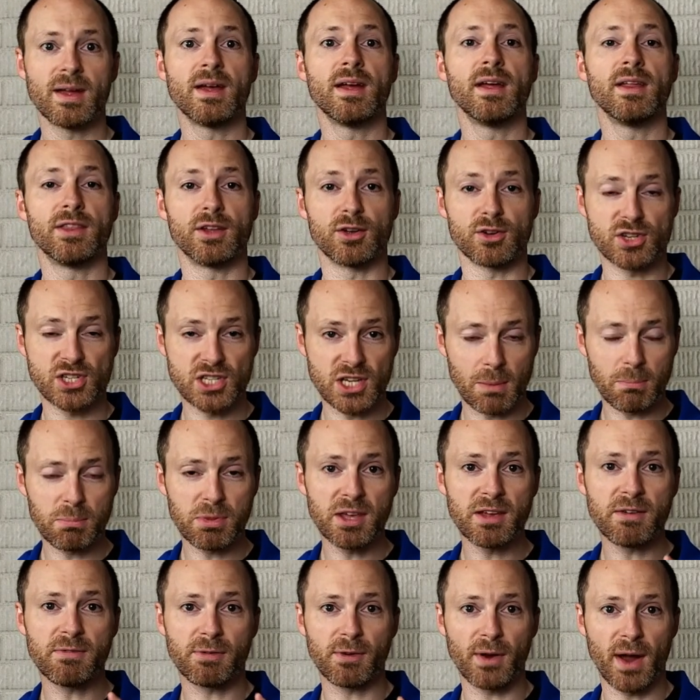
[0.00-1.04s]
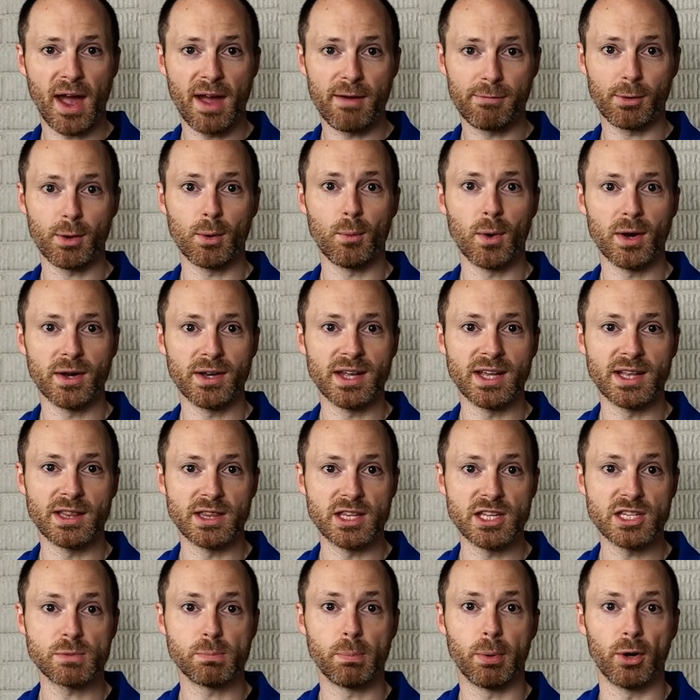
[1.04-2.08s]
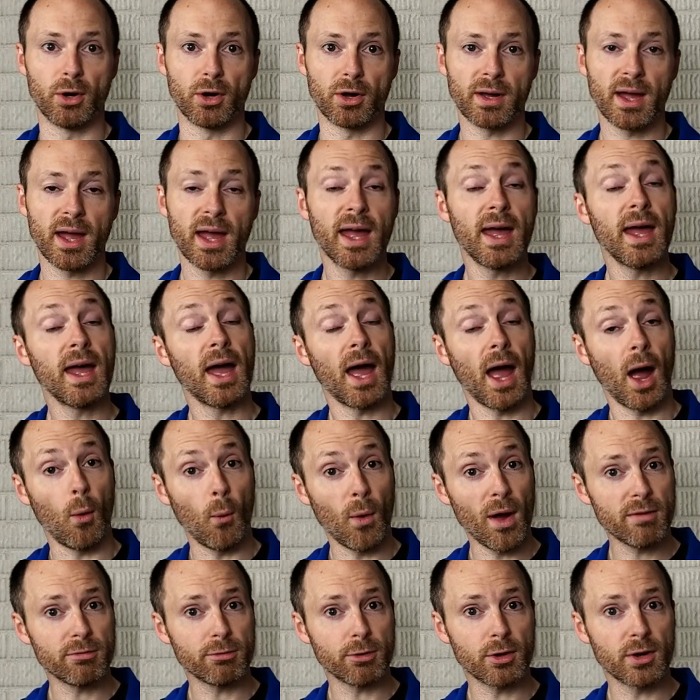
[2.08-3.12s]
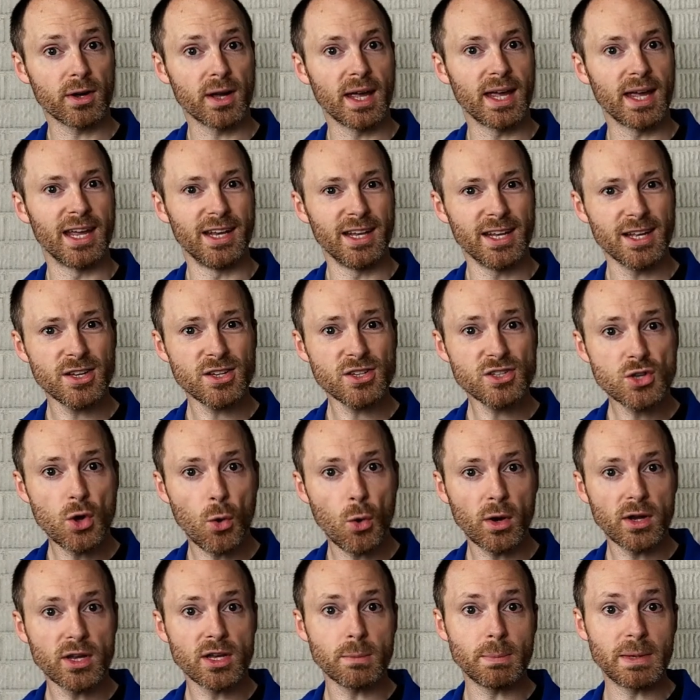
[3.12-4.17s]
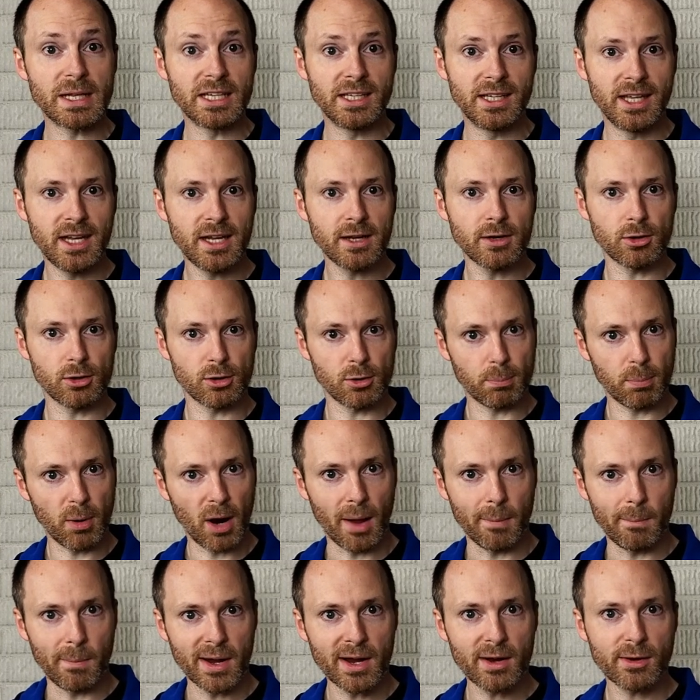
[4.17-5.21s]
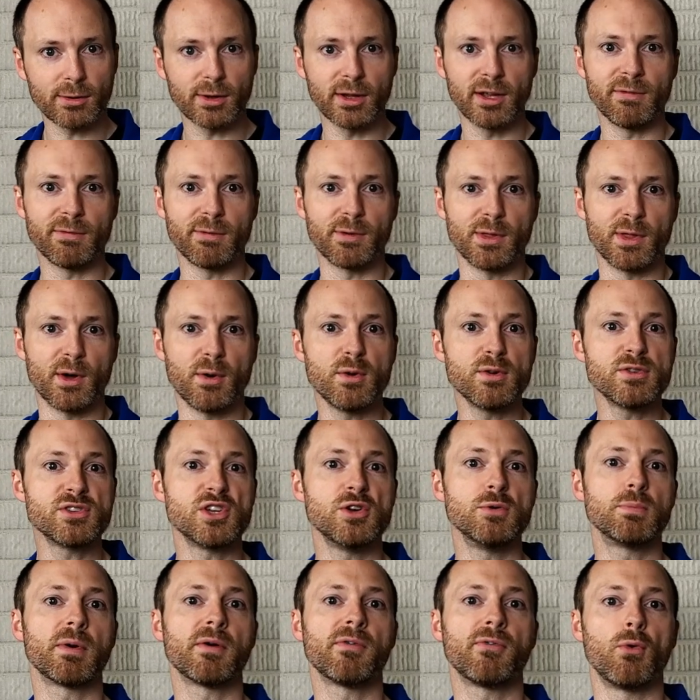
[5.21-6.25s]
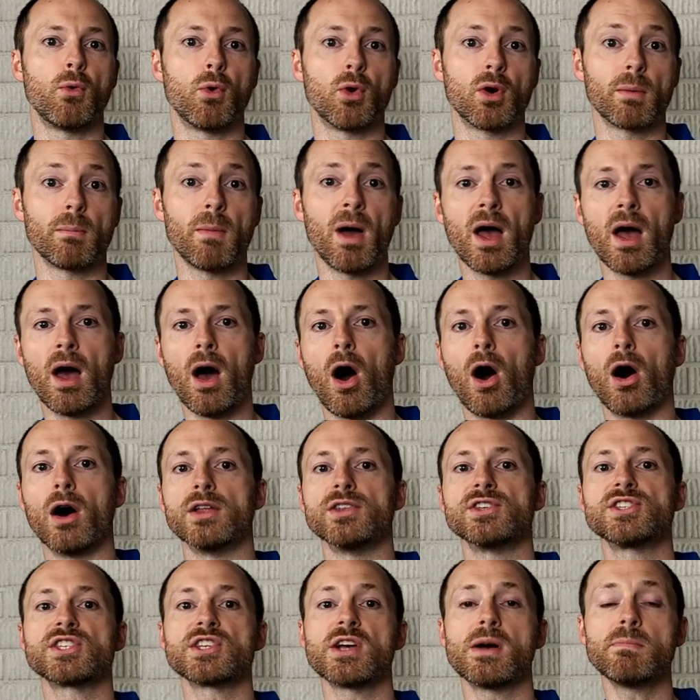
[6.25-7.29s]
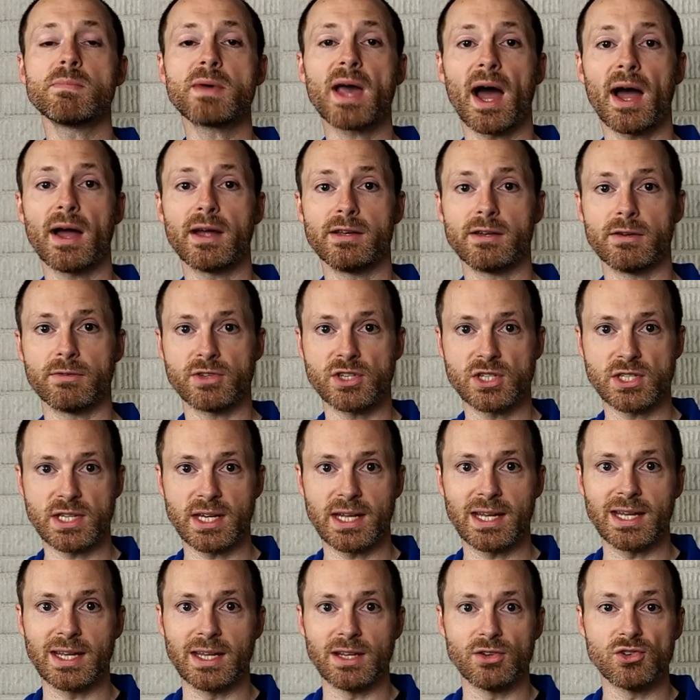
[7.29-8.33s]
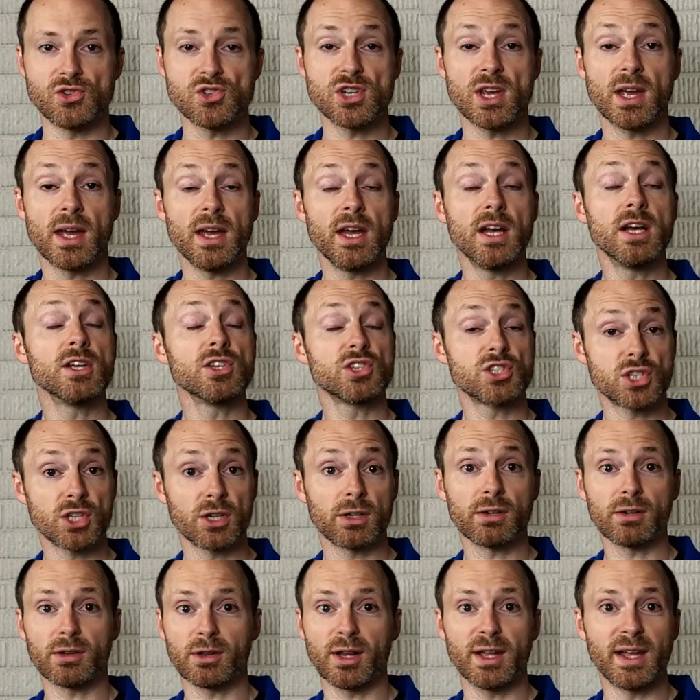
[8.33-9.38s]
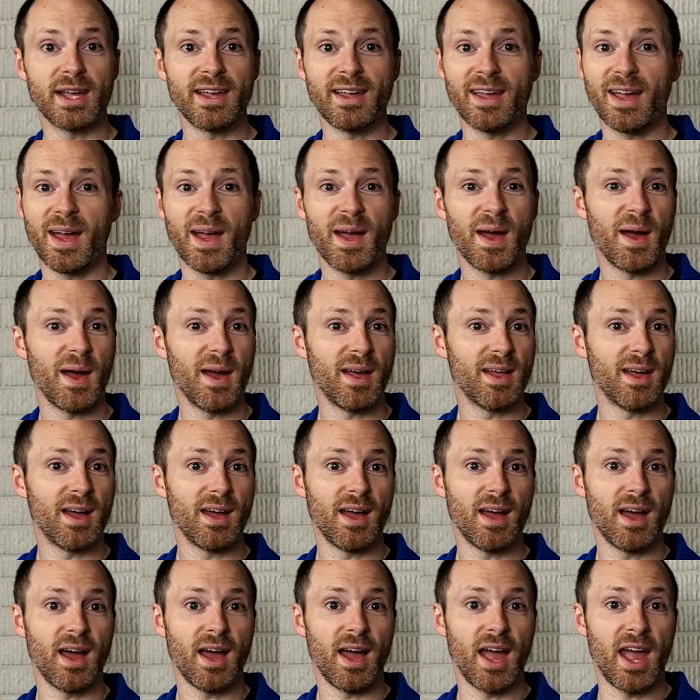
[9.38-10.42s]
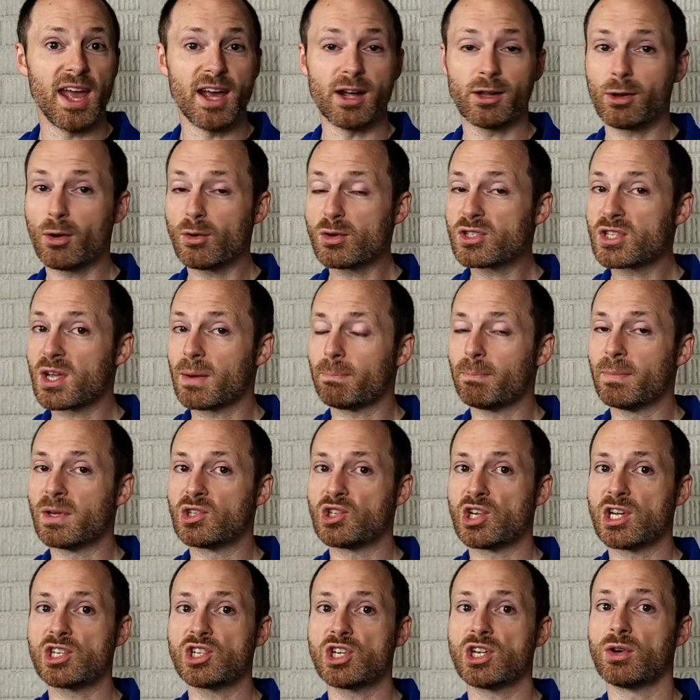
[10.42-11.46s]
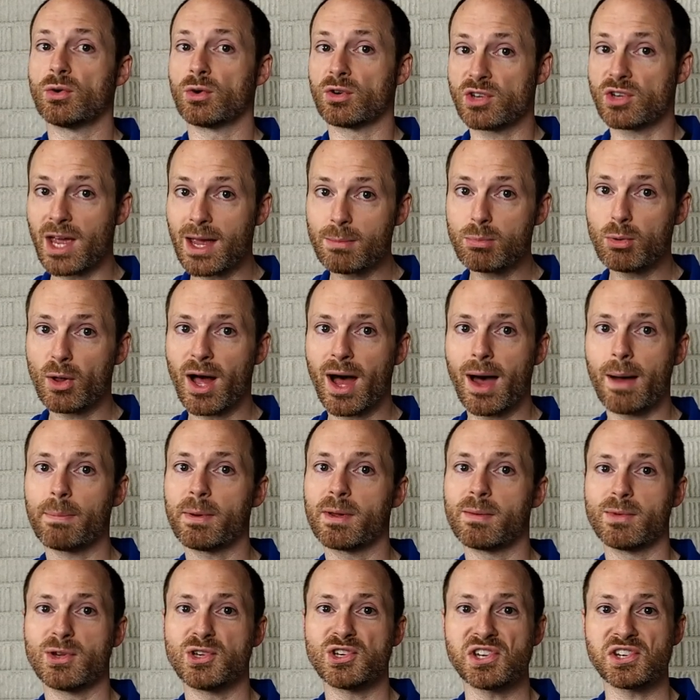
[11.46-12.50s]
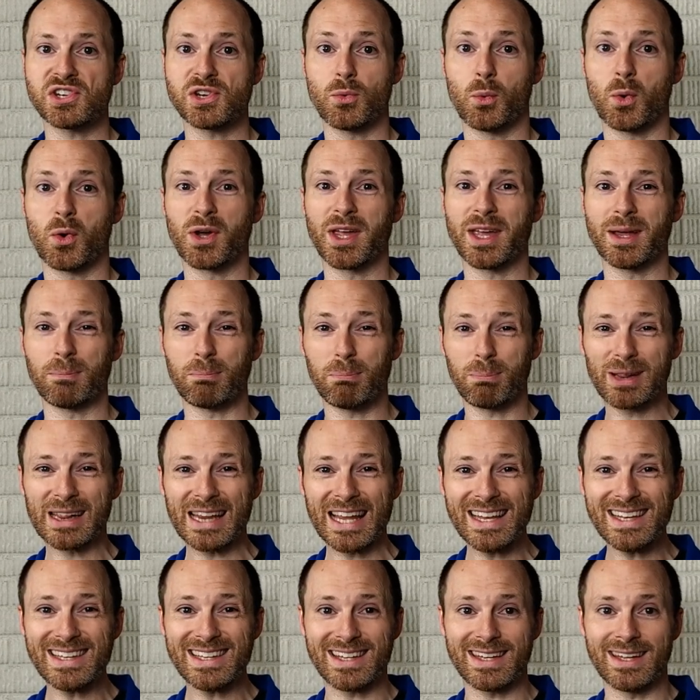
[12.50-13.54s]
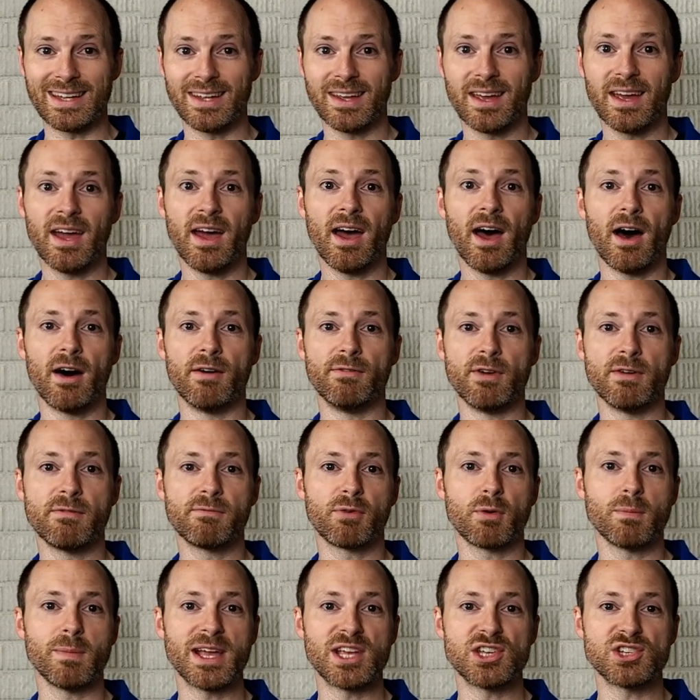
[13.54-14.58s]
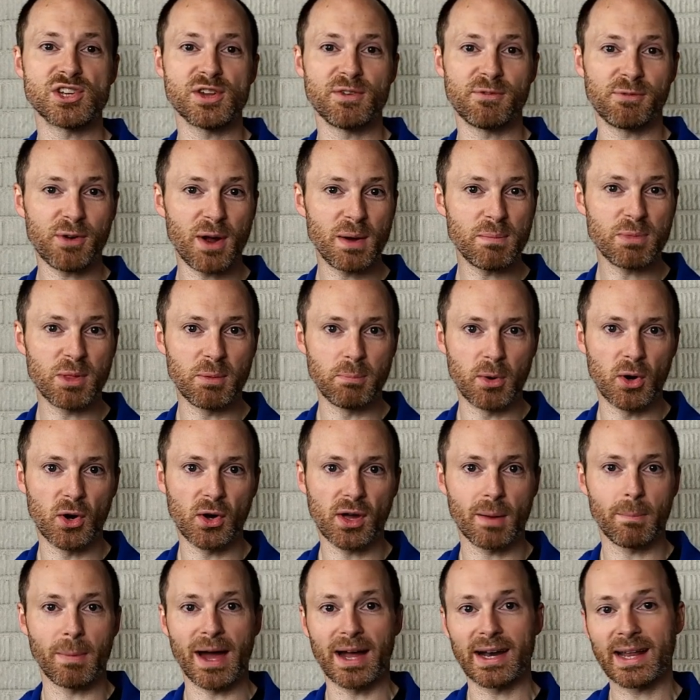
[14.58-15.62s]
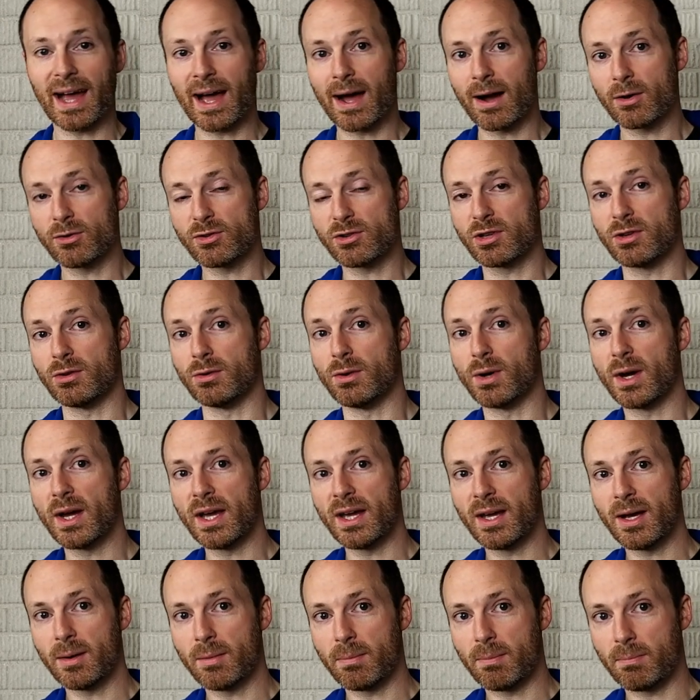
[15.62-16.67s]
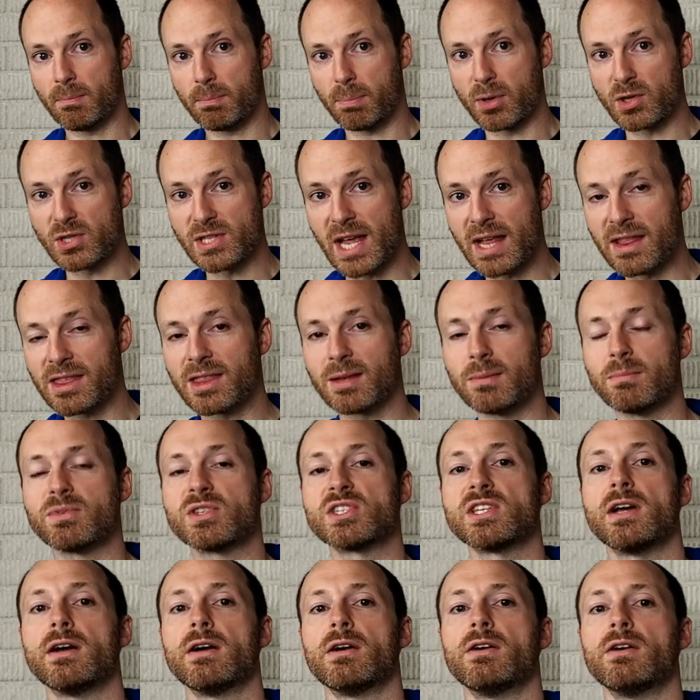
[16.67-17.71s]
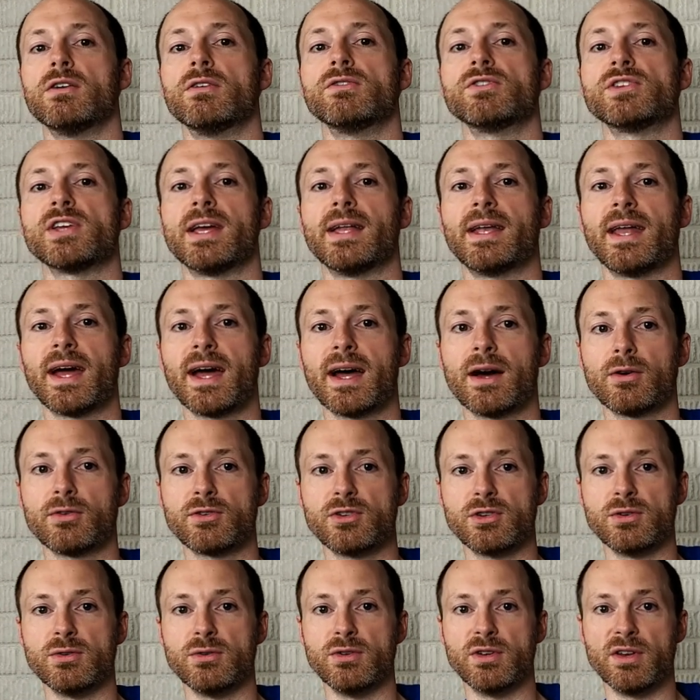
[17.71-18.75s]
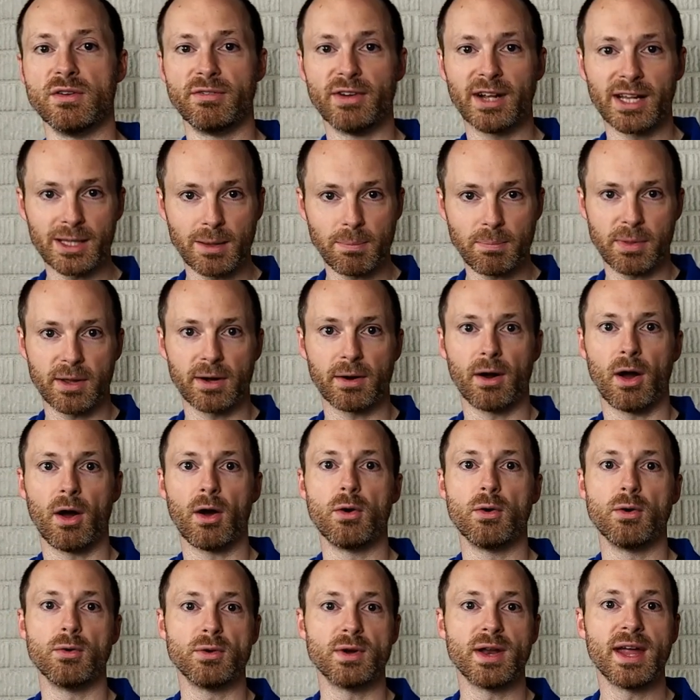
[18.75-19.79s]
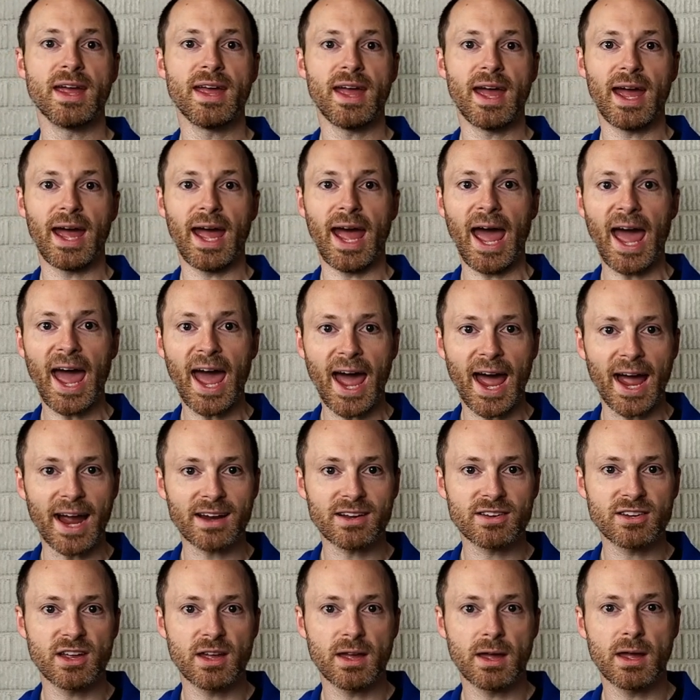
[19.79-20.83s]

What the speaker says: There's something for everyone in this book. However, it is going to be geared primarily for those who perform on some kind of stage. Certainly, a close-up magician or table-hopping magician will get plenty of information from the book about how to present themselves and how to develop their own act.